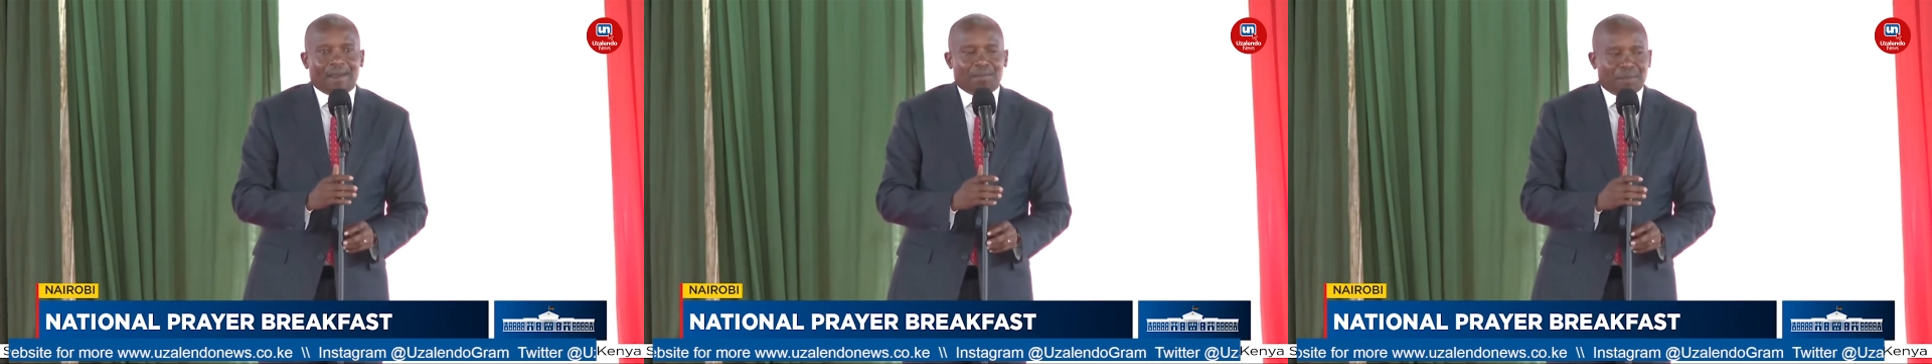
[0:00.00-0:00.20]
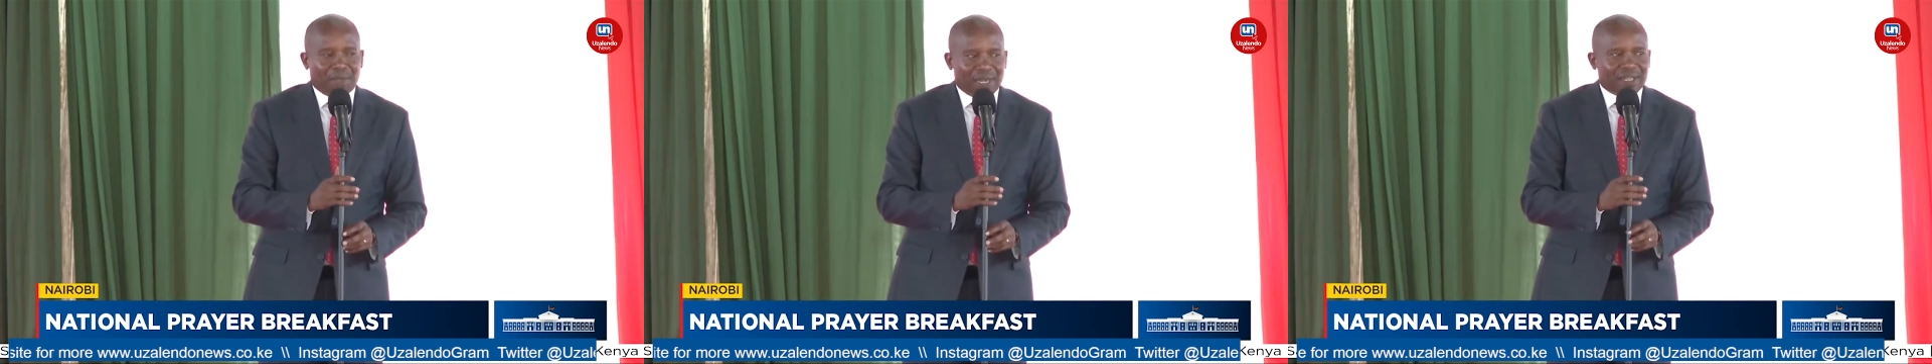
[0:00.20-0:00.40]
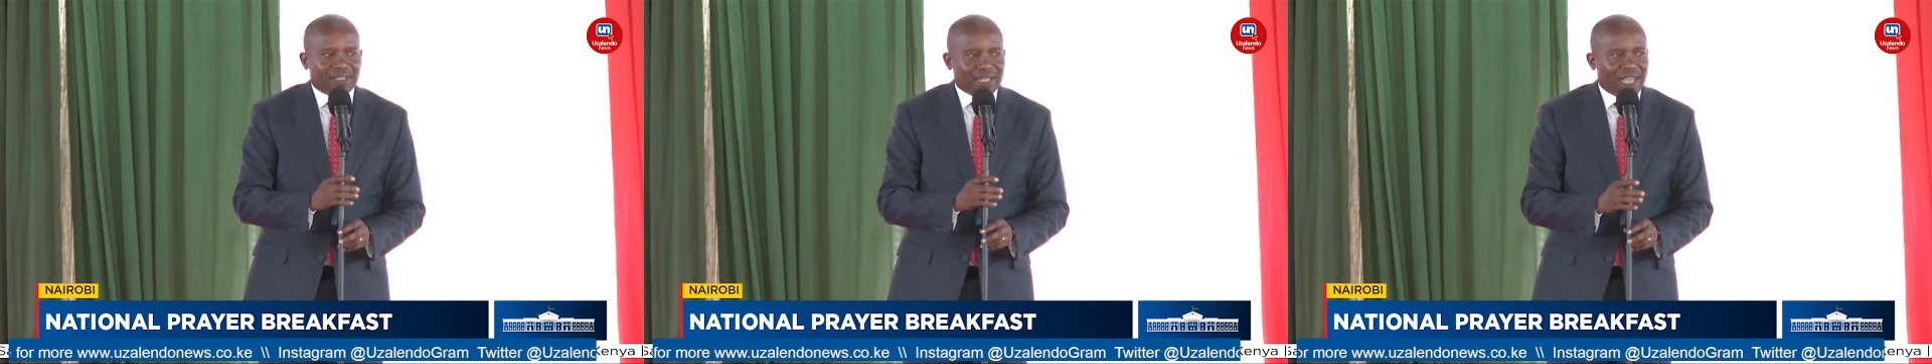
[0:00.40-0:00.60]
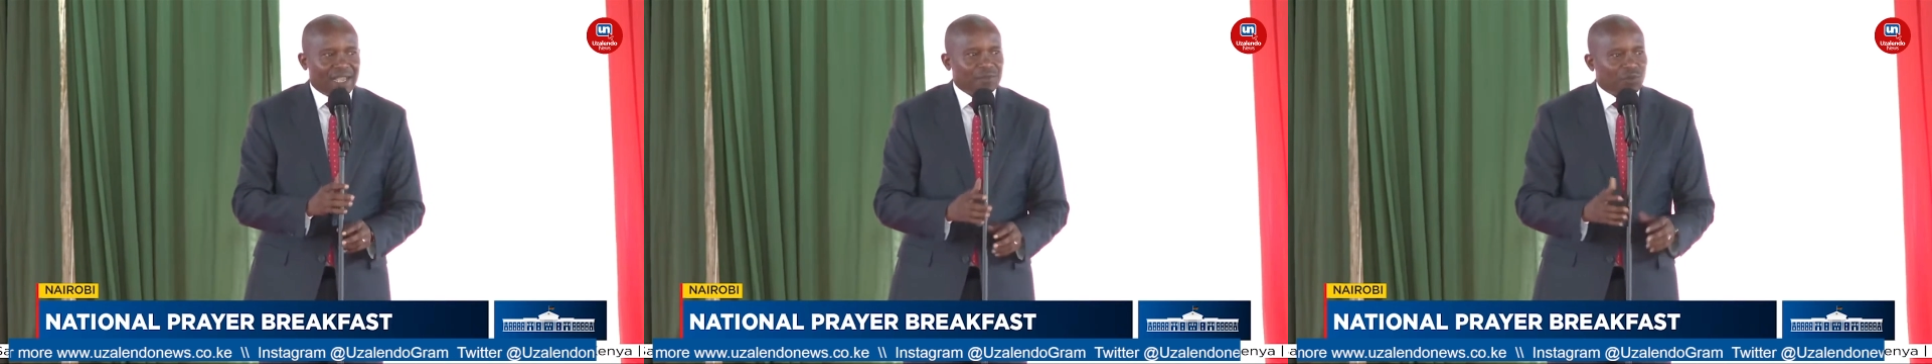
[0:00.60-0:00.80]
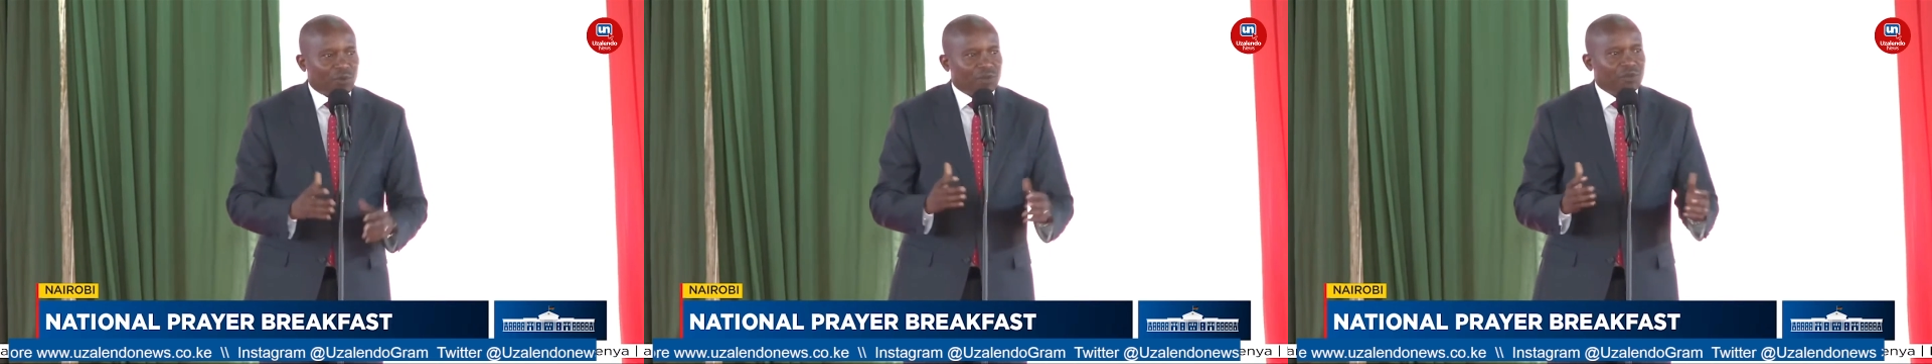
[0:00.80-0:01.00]
And many
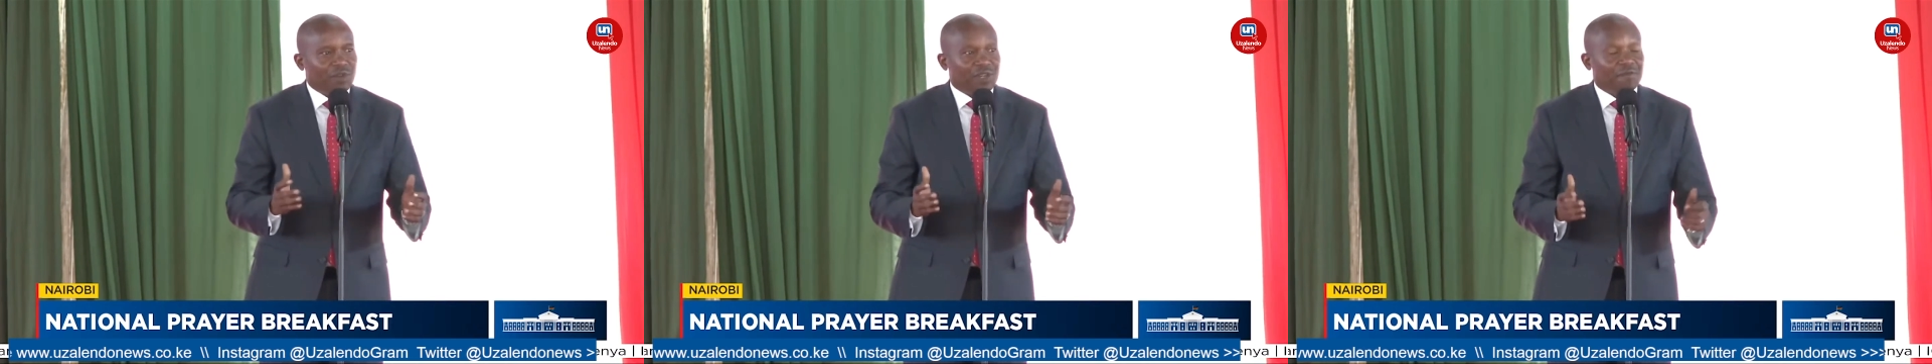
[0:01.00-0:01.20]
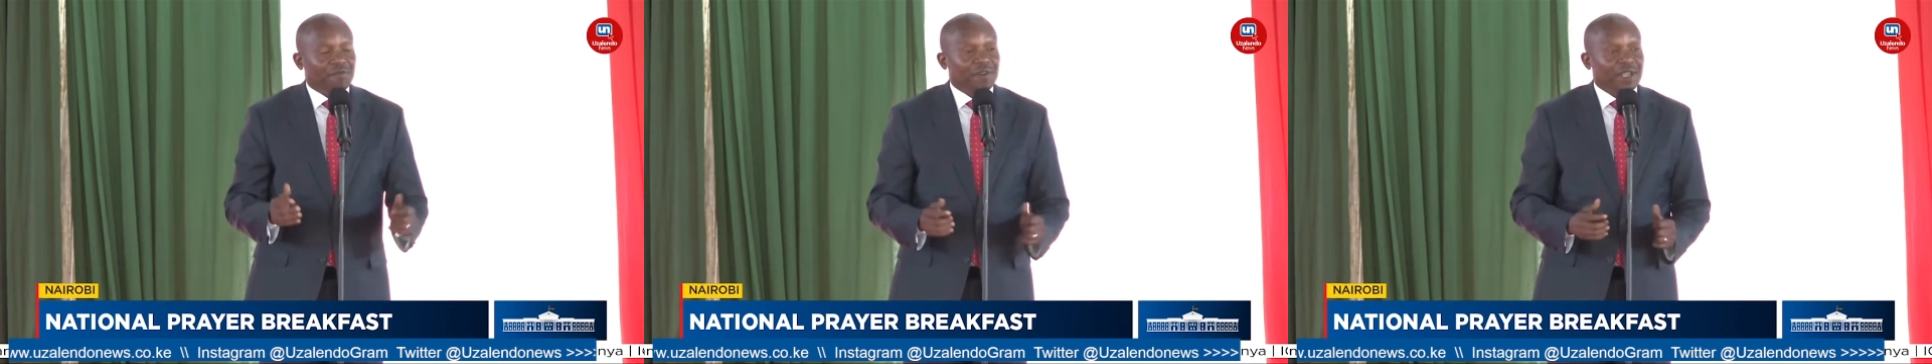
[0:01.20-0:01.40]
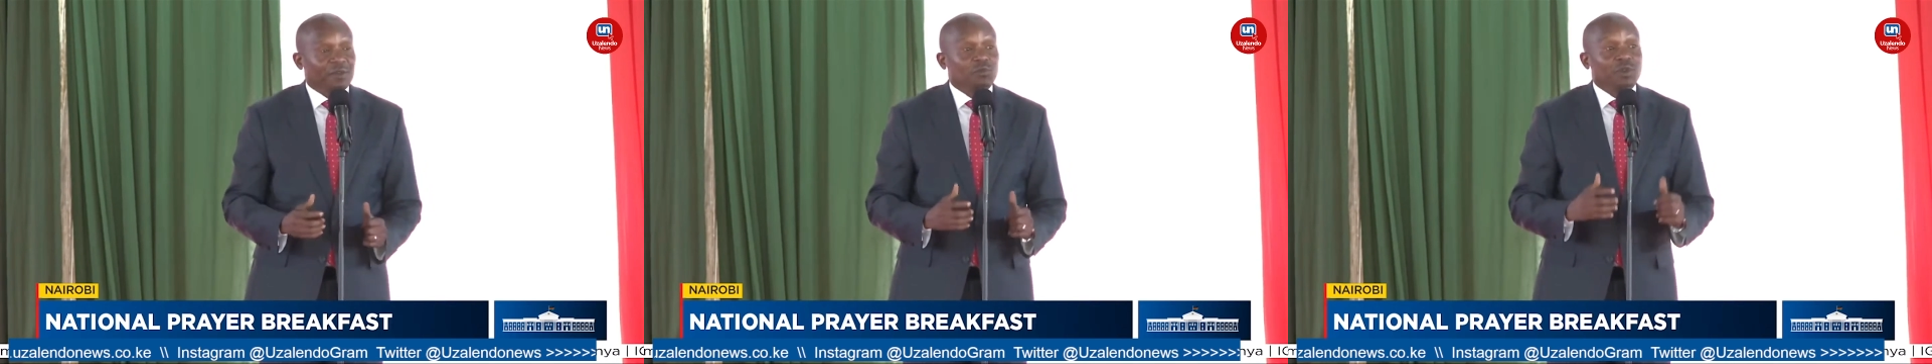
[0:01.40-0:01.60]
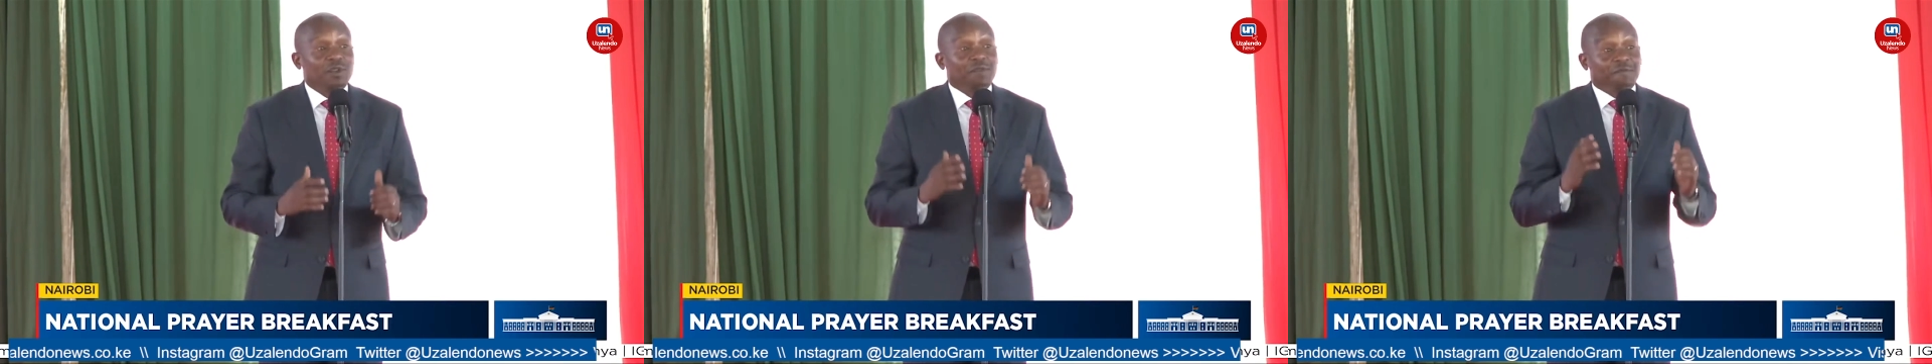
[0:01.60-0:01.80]
times when we reflect,